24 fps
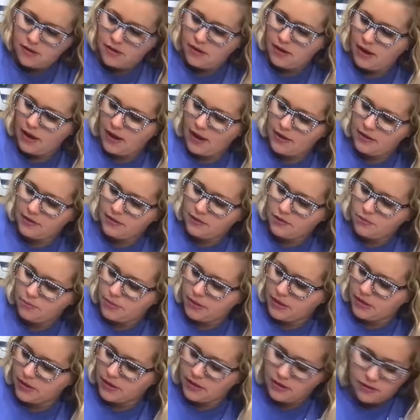I had a little
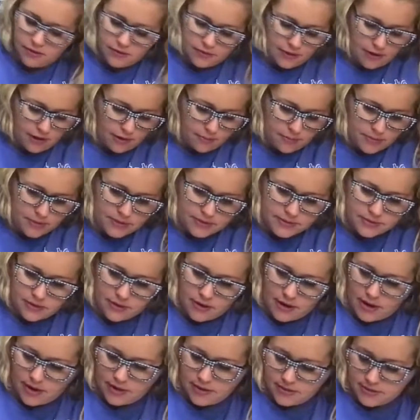bit get on there, but it's all
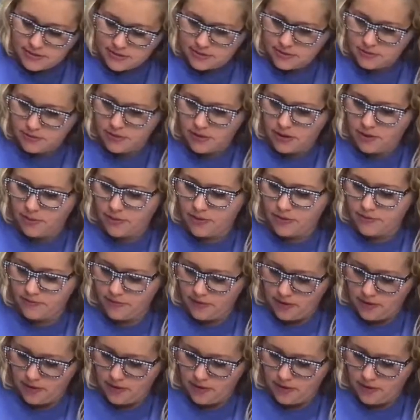right. It's still going.